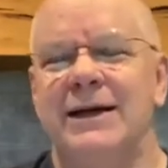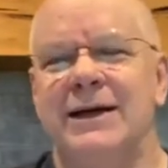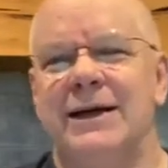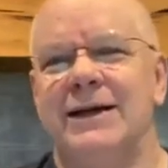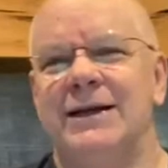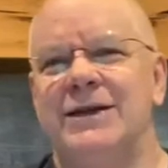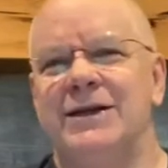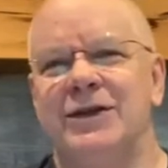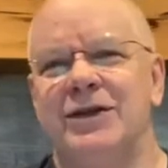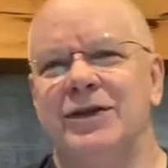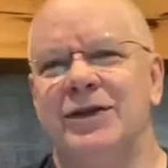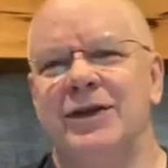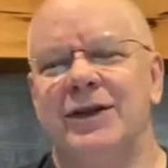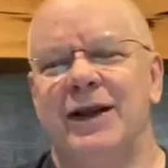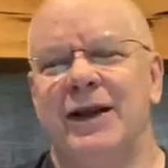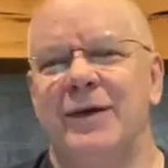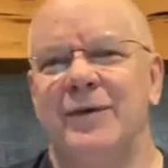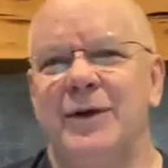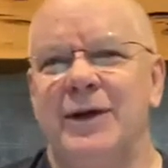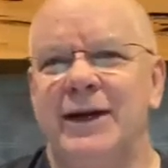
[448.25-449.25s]
until the
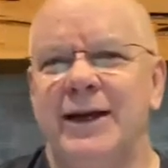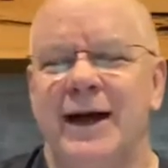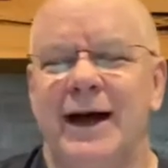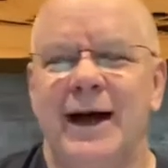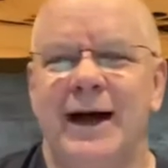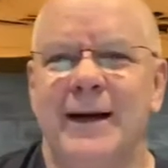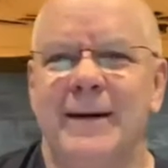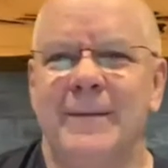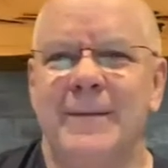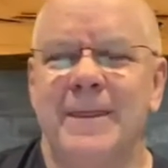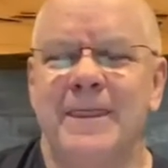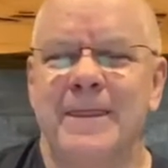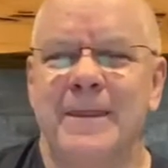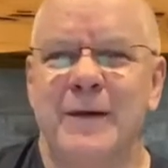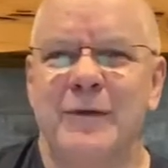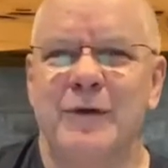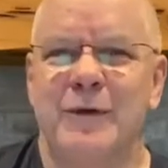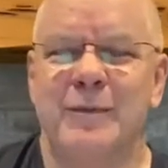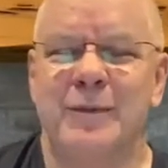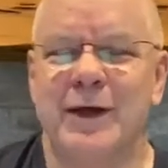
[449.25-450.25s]
day we die.
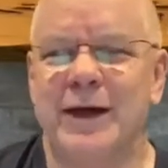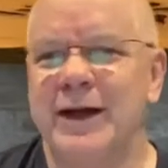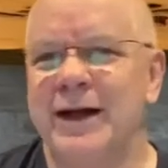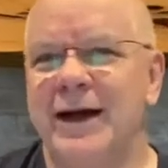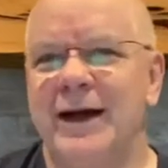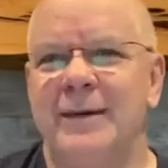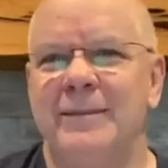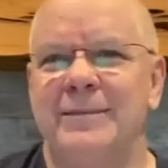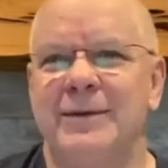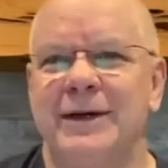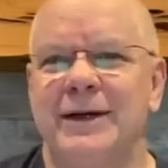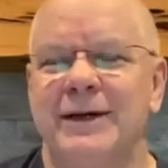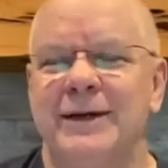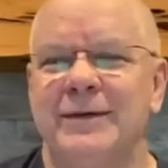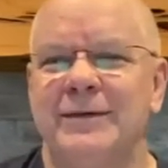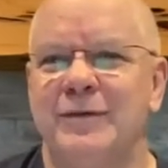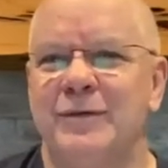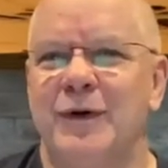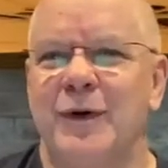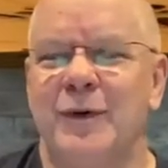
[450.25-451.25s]
We're picking up in
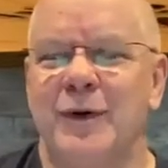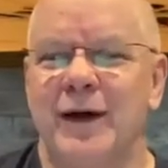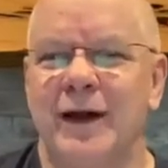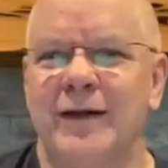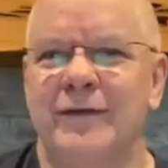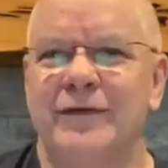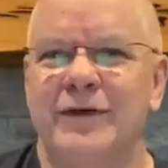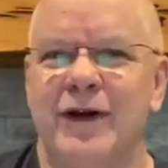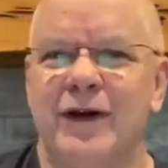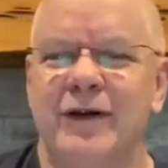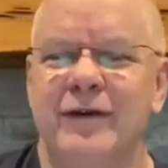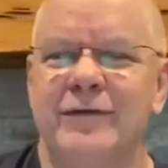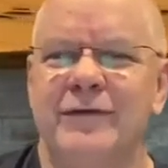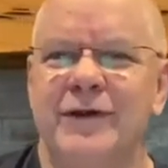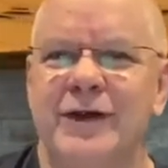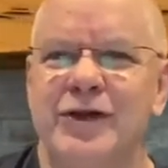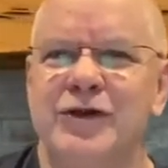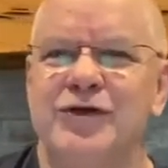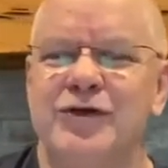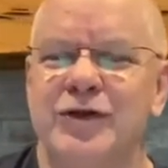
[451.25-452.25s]
where we left off
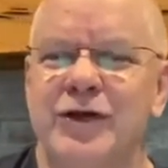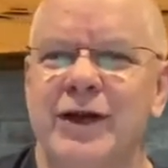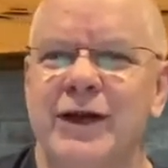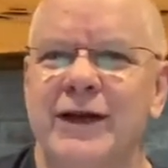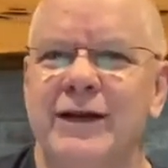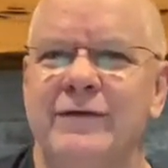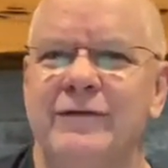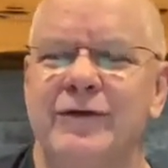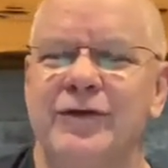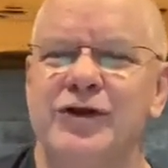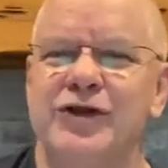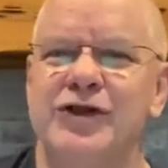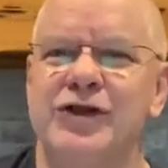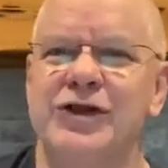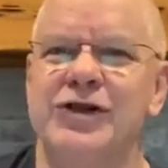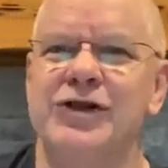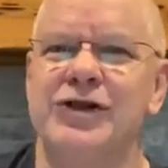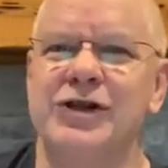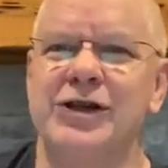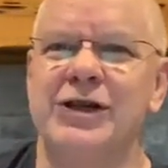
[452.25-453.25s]
yesterday in verse
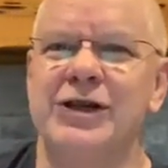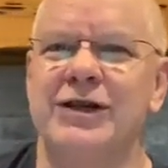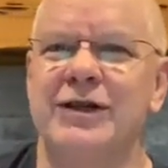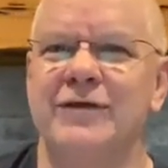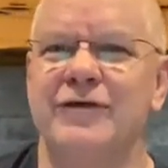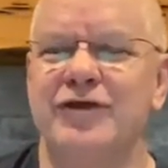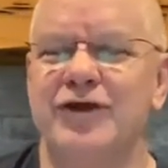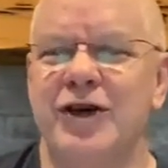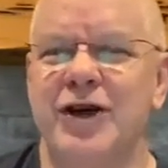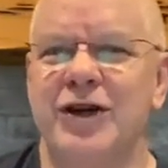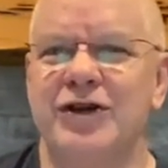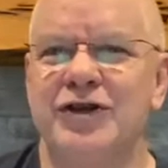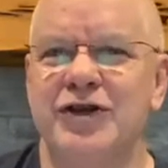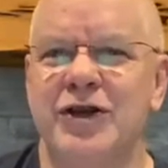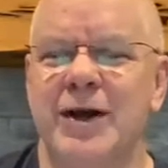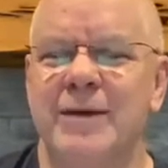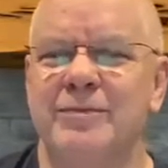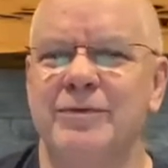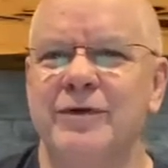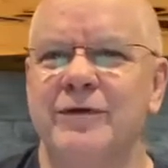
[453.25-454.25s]
16 of John
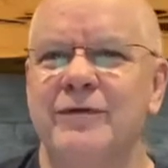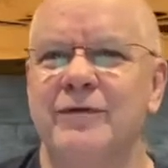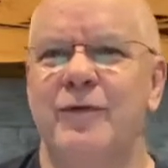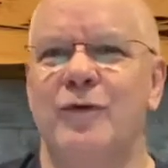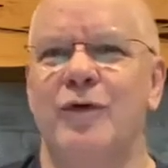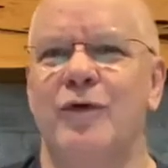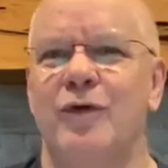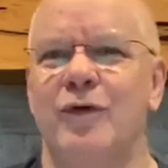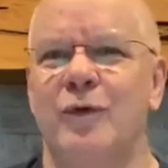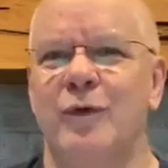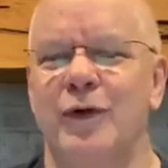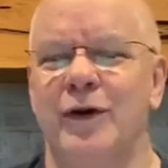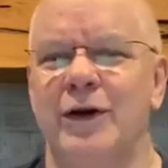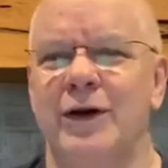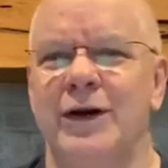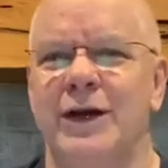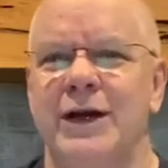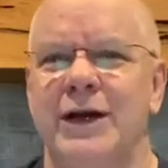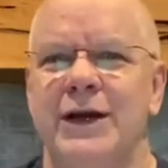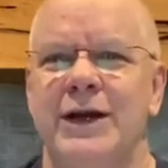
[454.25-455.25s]
chapter 4, where
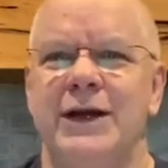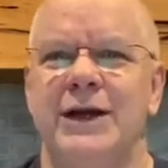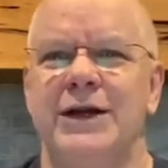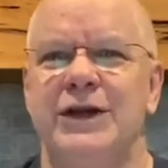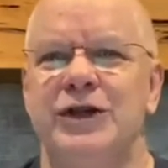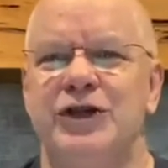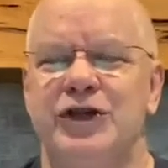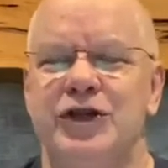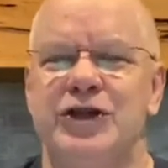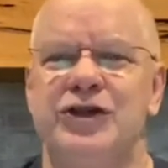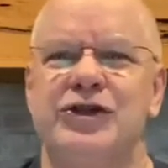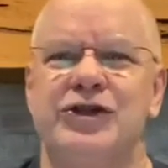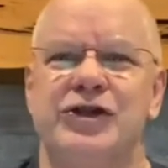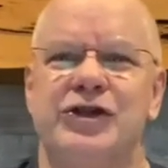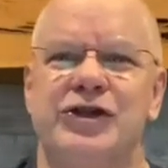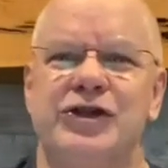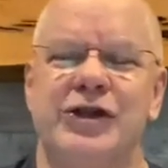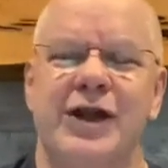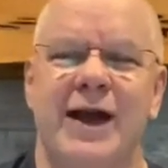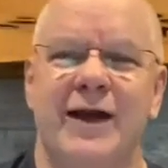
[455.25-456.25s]

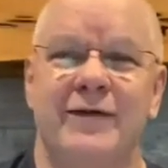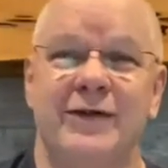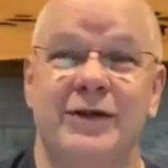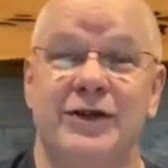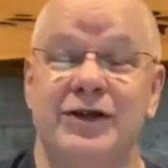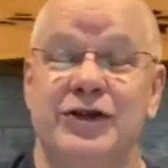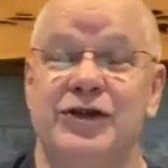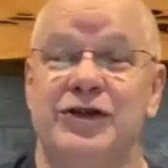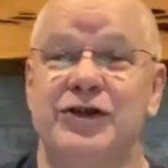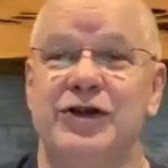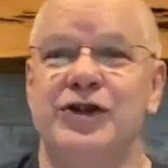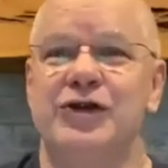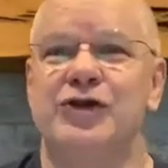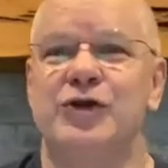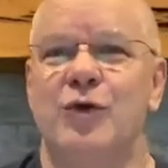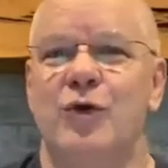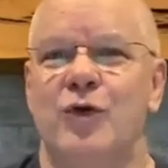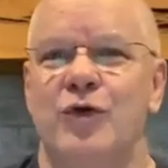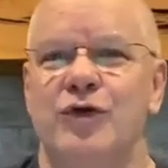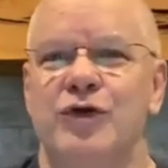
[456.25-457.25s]
Jesus is having this
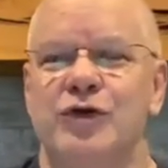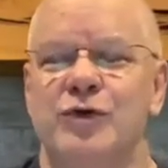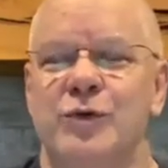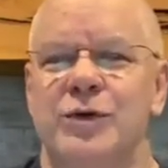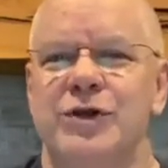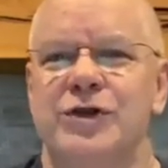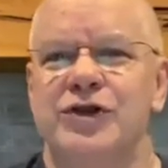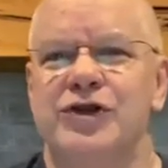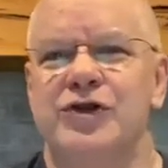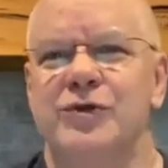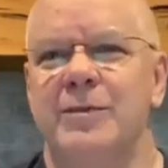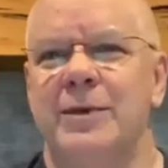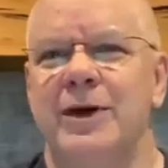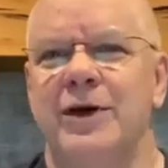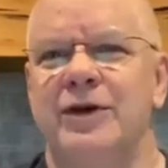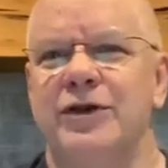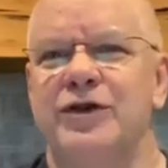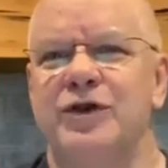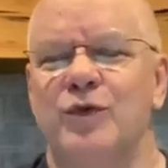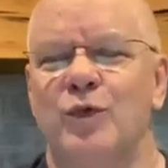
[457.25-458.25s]
discourse with the
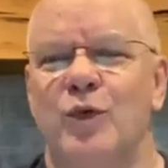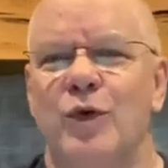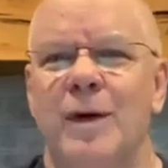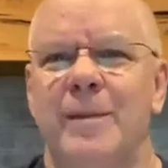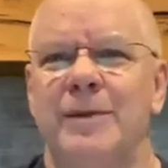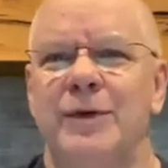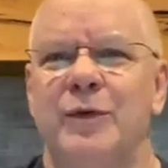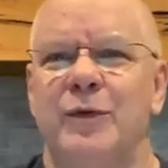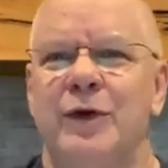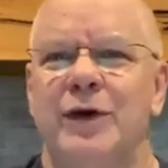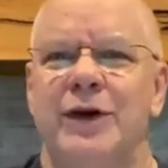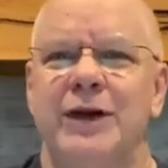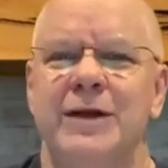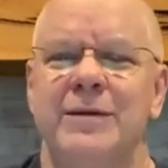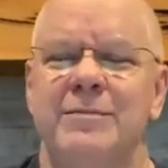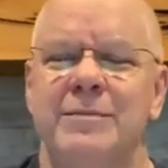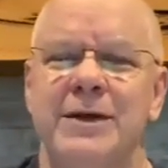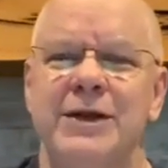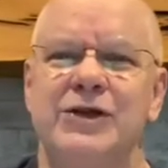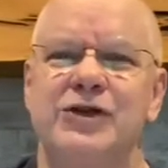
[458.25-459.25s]
Samaritan woman where he
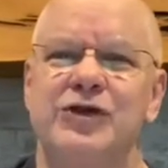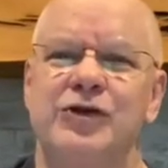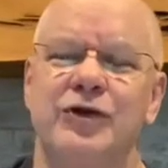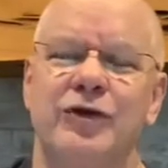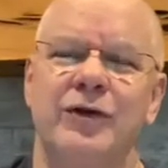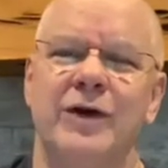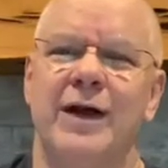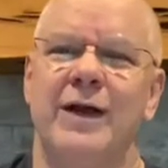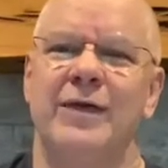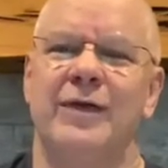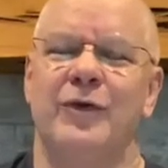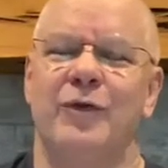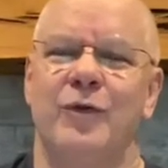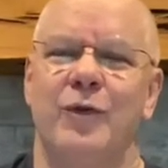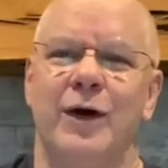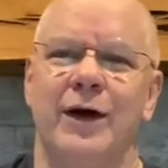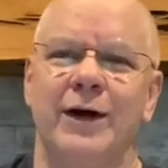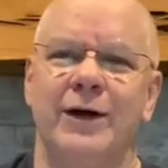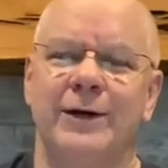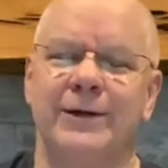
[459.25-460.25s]
meets her at the
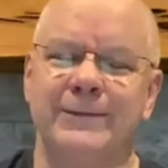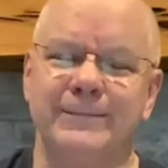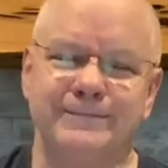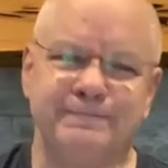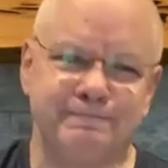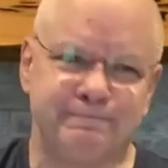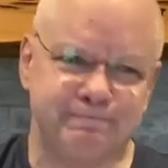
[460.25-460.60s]
well.